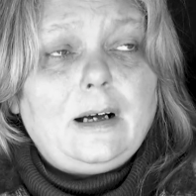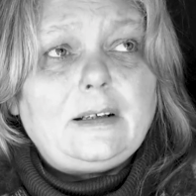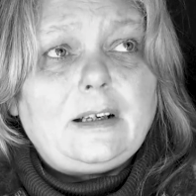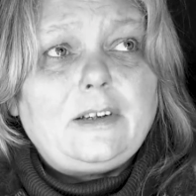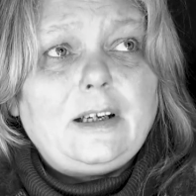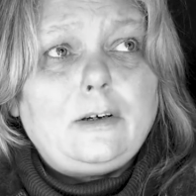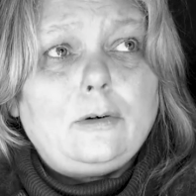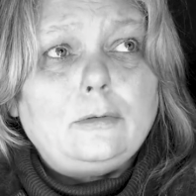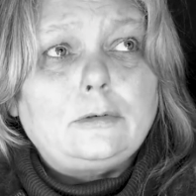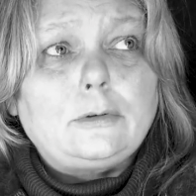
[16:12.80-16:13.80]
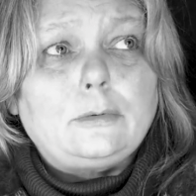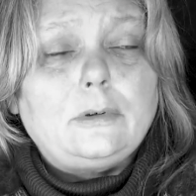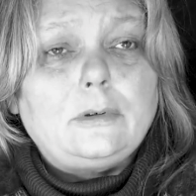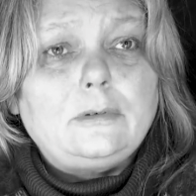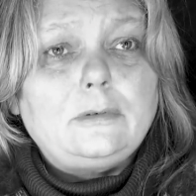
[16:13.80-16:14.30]
And I think also
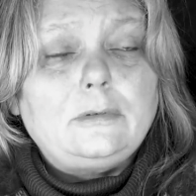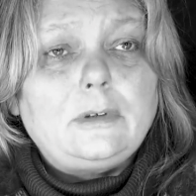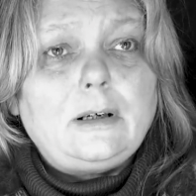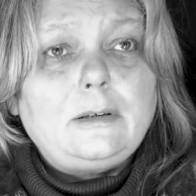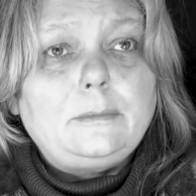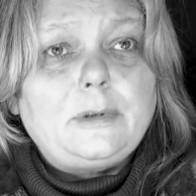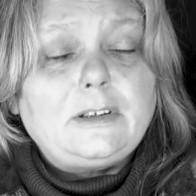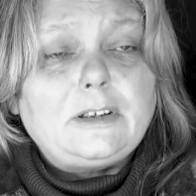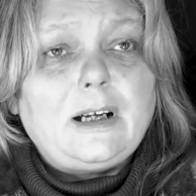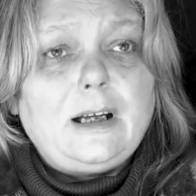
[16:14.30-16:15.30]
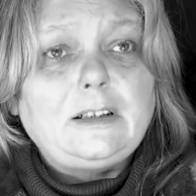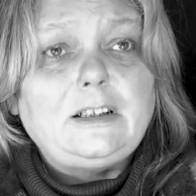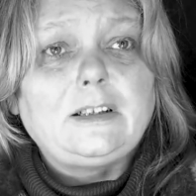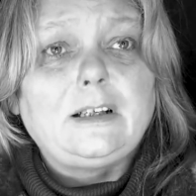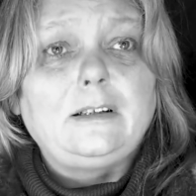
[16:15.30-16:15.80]
what Prince Harry
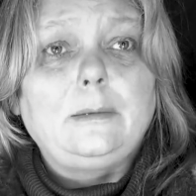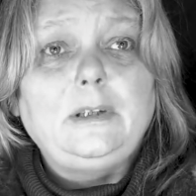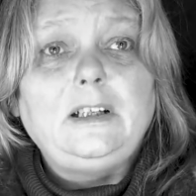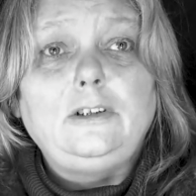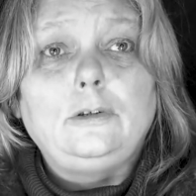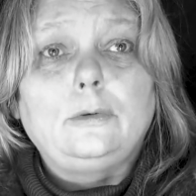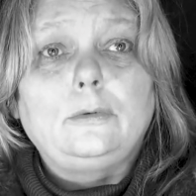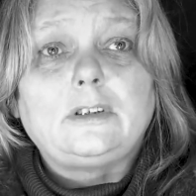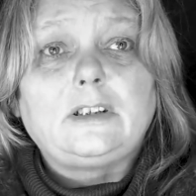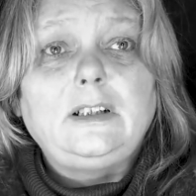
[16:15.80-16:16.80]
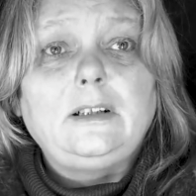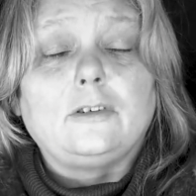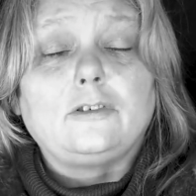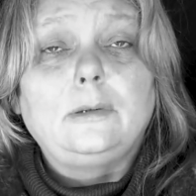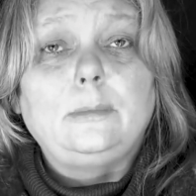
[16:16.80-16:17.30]
said, the me you don't see,
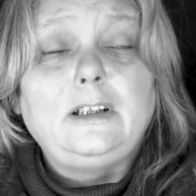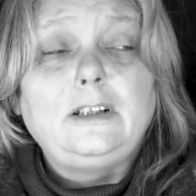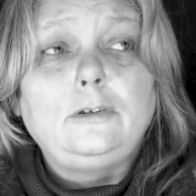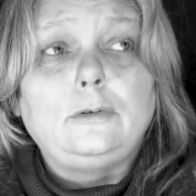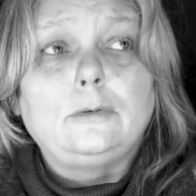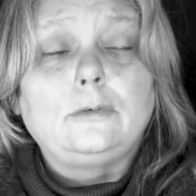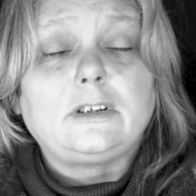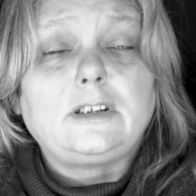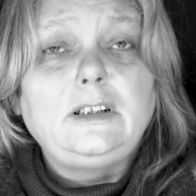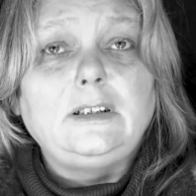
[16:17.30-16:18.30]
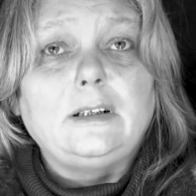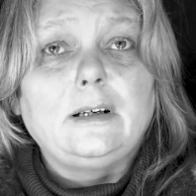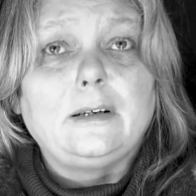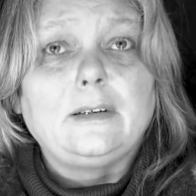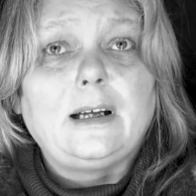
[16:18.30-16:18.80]
there's he you don't see,
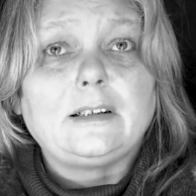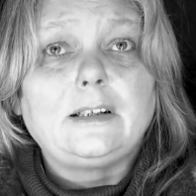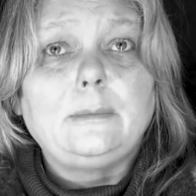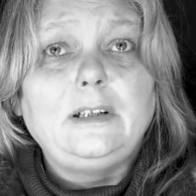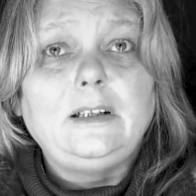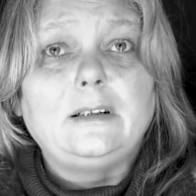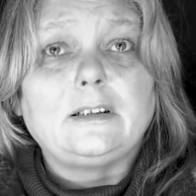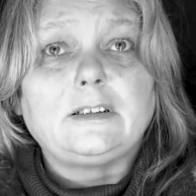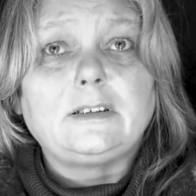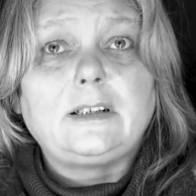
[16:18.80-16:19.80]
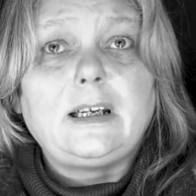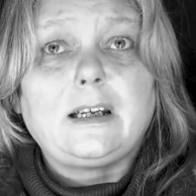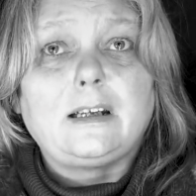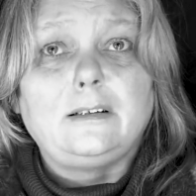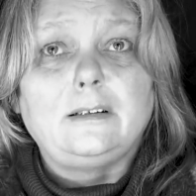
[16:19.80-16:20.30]
and that's the me that's
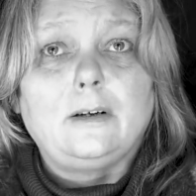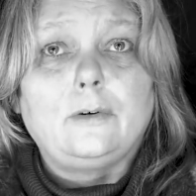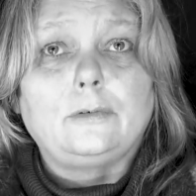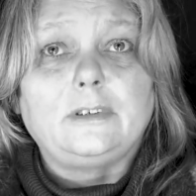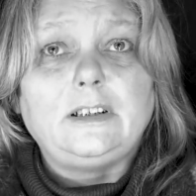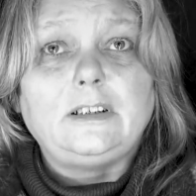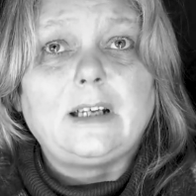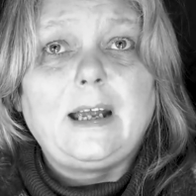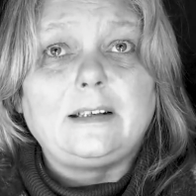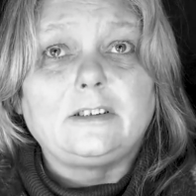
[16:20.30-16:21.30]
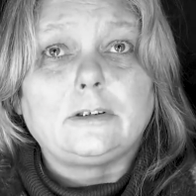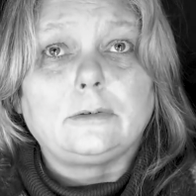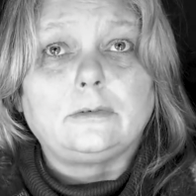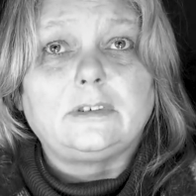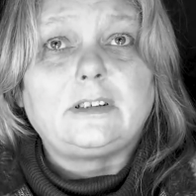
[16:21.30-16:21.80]
taking all these hits
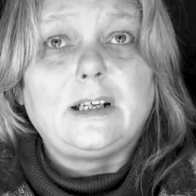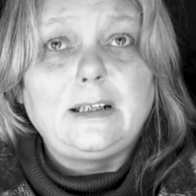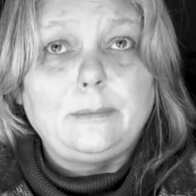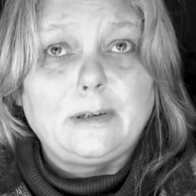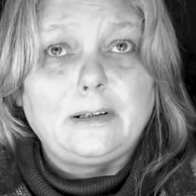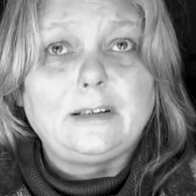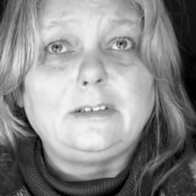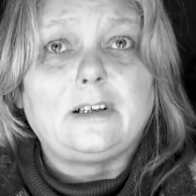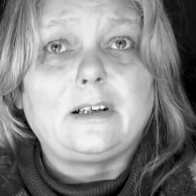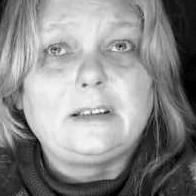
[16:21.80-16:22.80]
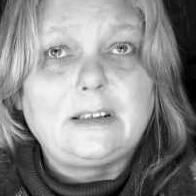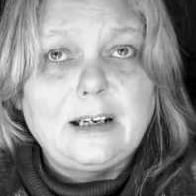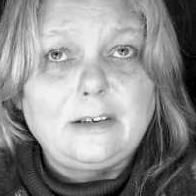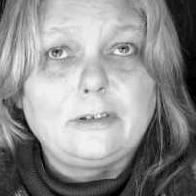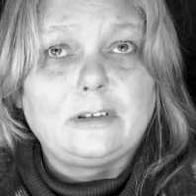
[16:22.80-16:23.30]
all the time, and you're
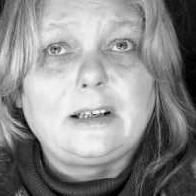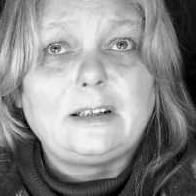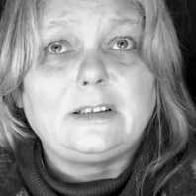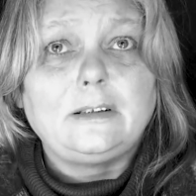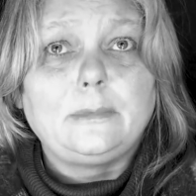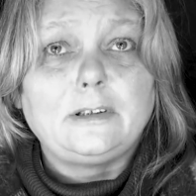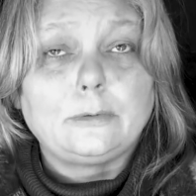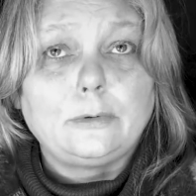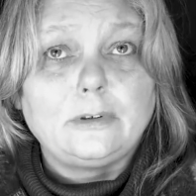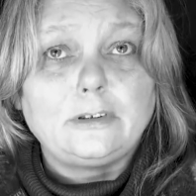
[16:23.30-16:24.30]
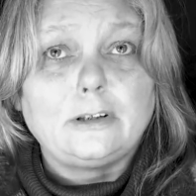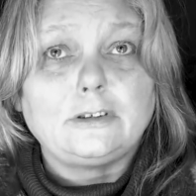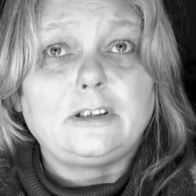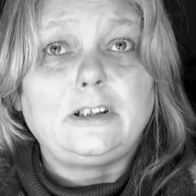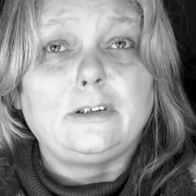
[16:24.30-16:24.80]
internalising them, and it's what it
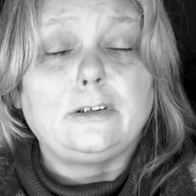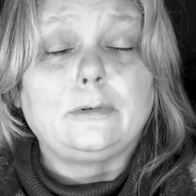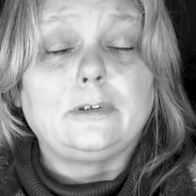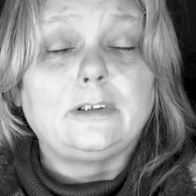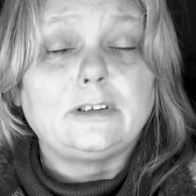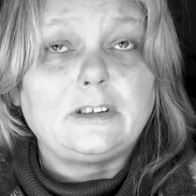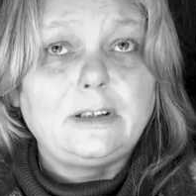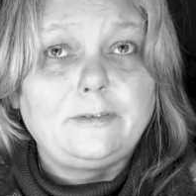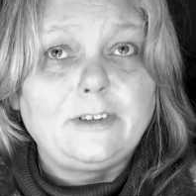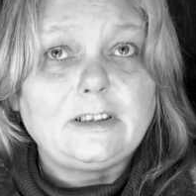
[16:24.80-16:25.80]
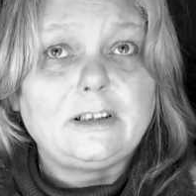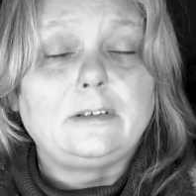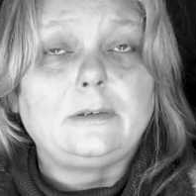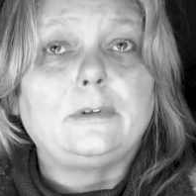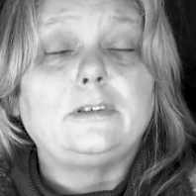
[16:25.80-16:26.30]
does to you, what it does to you
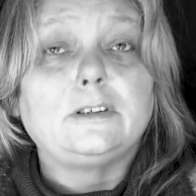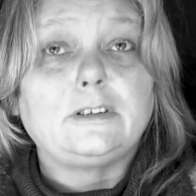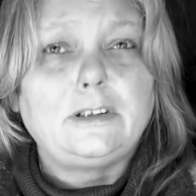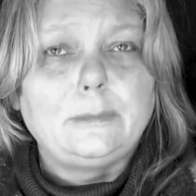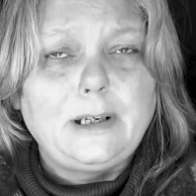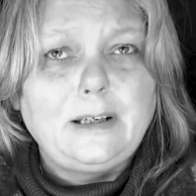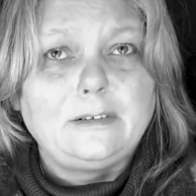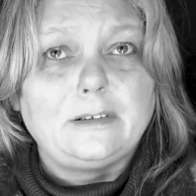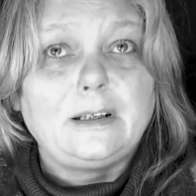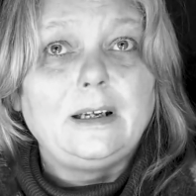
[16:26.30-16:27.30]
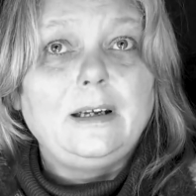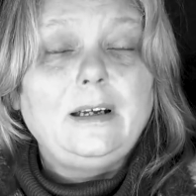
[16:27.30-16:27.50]
physically, what it does to you mentally,